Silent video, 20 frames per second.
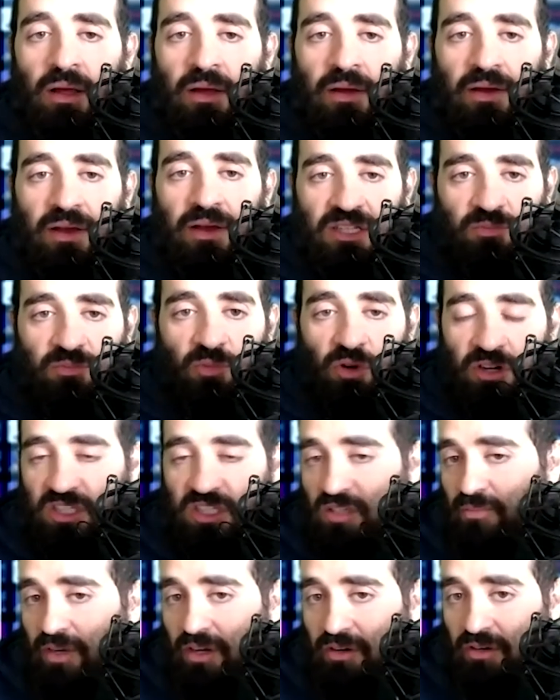It's more
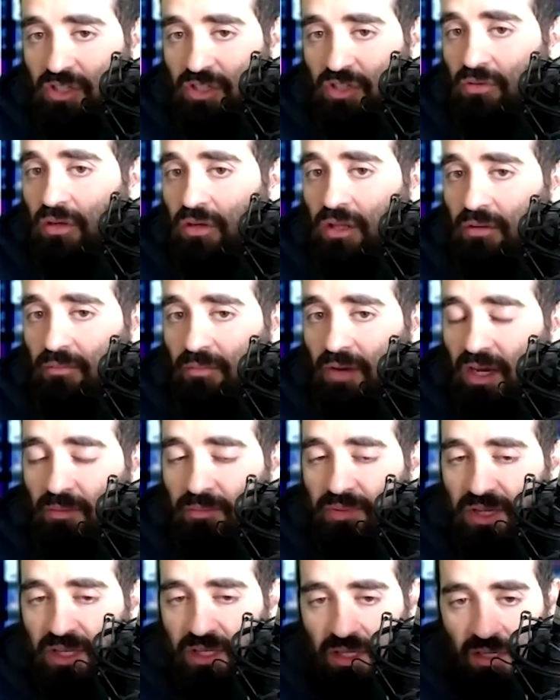spiritual, in my
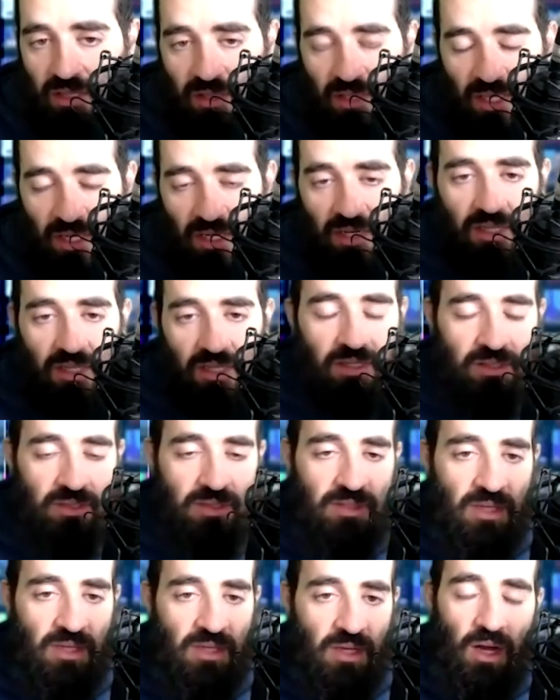opinion, than it
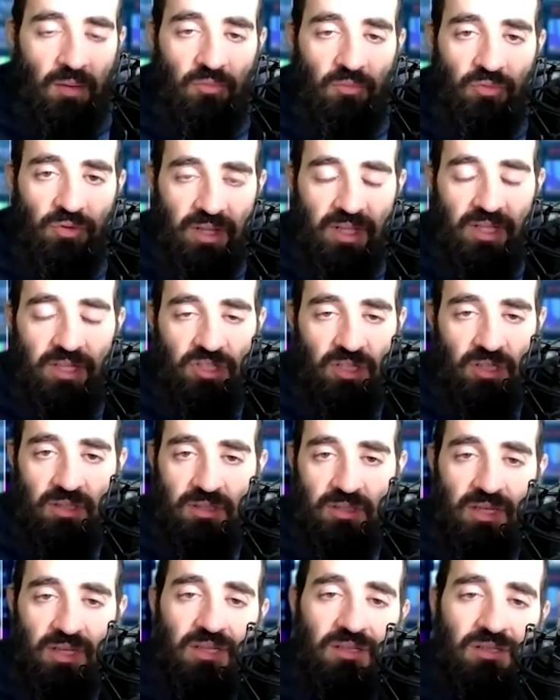is religious.
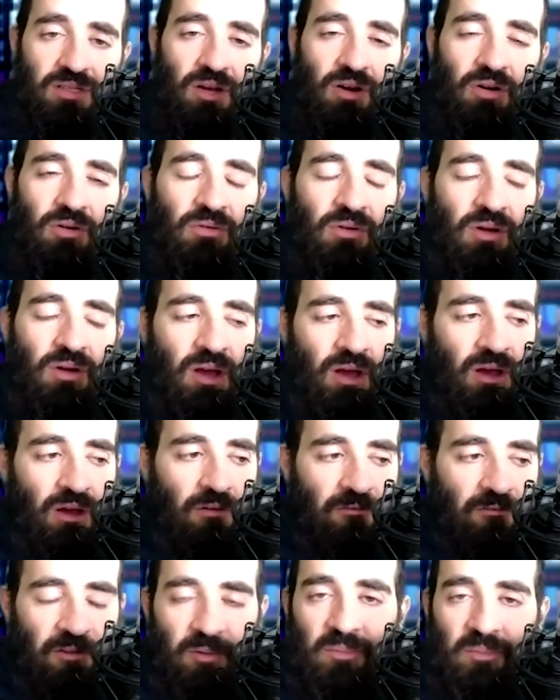And so
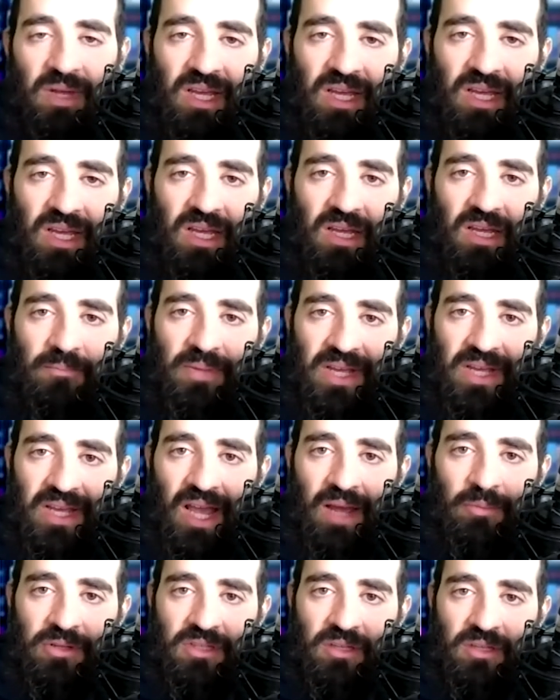for me being
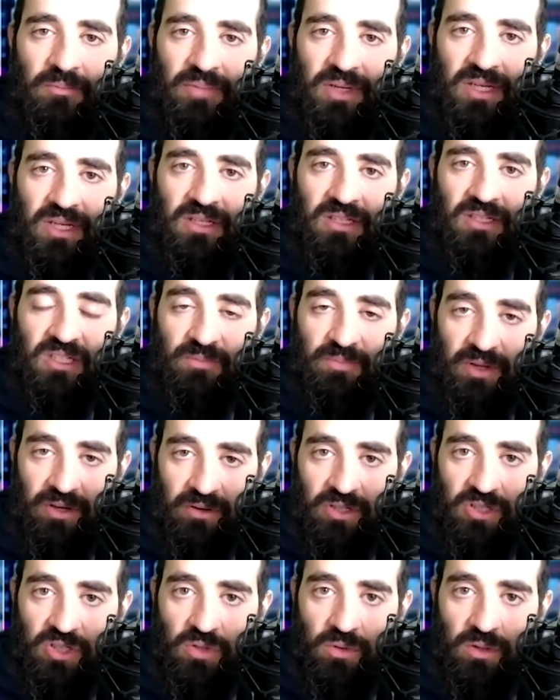able to be
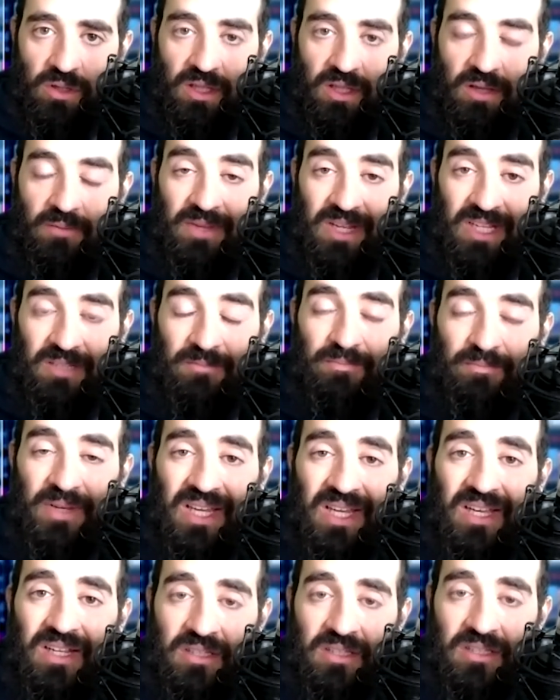spiritual it means
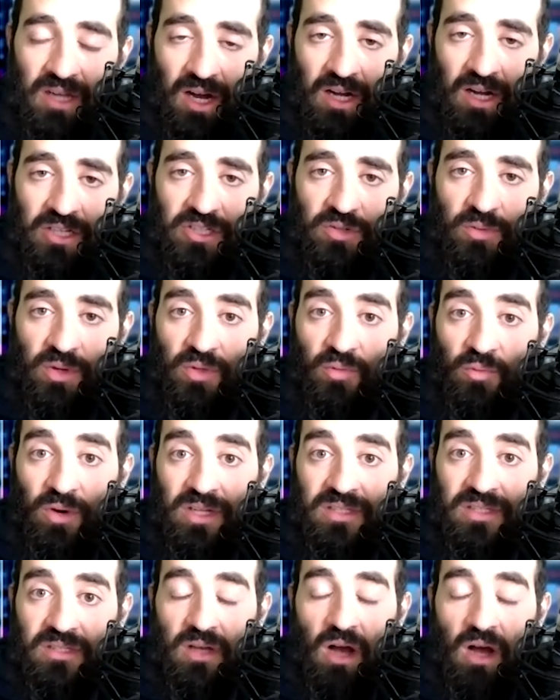being in touch with
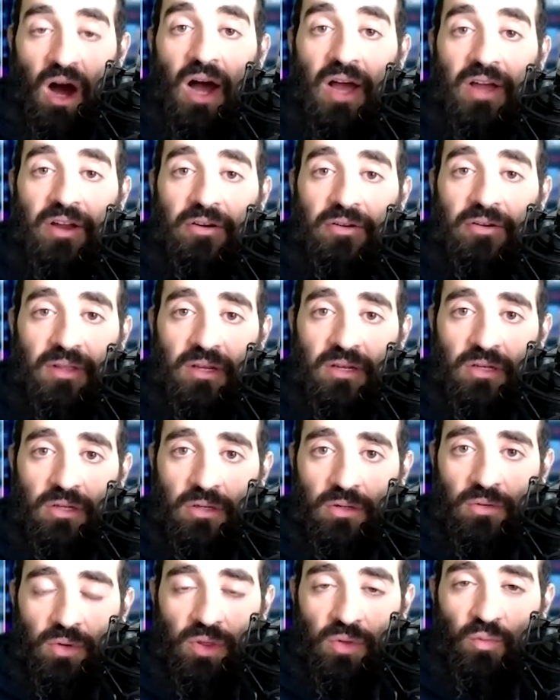what's higher than you
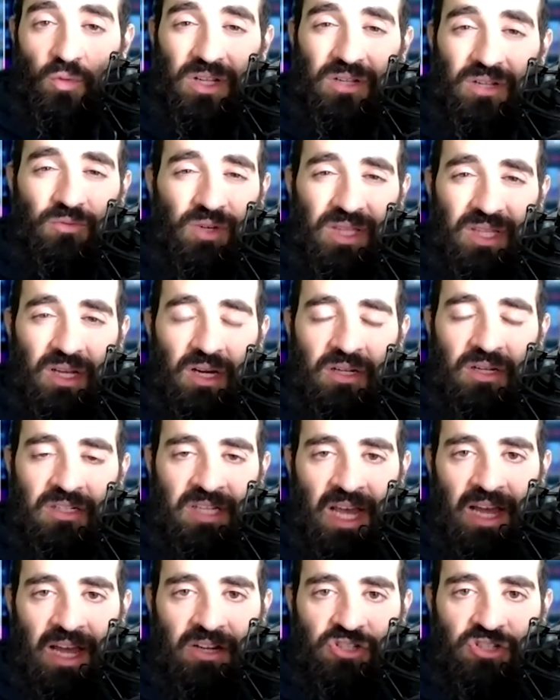with what with the
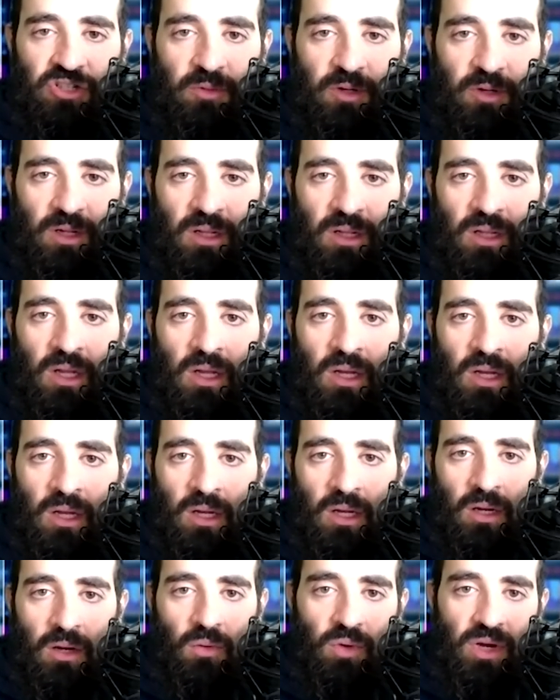untangible
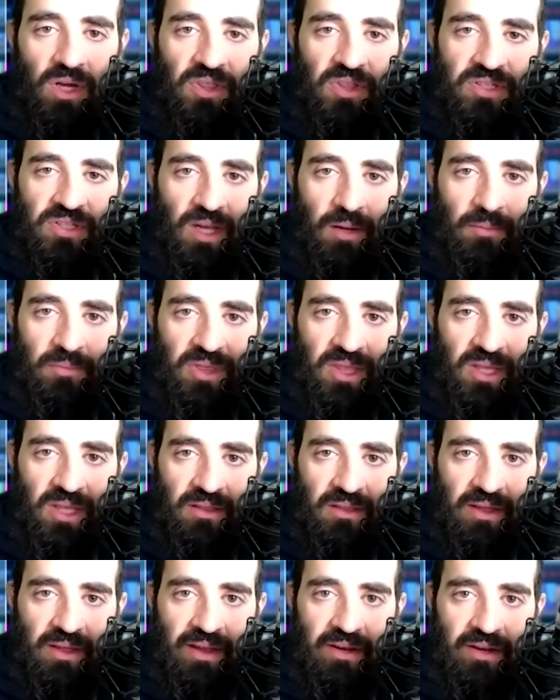with something
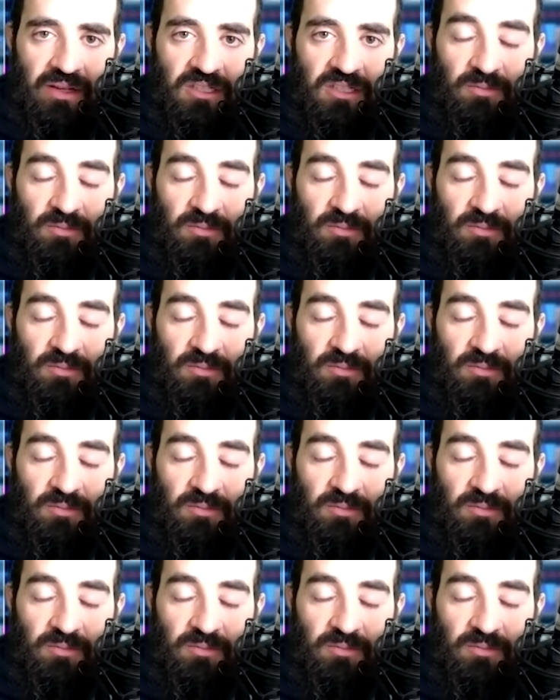that is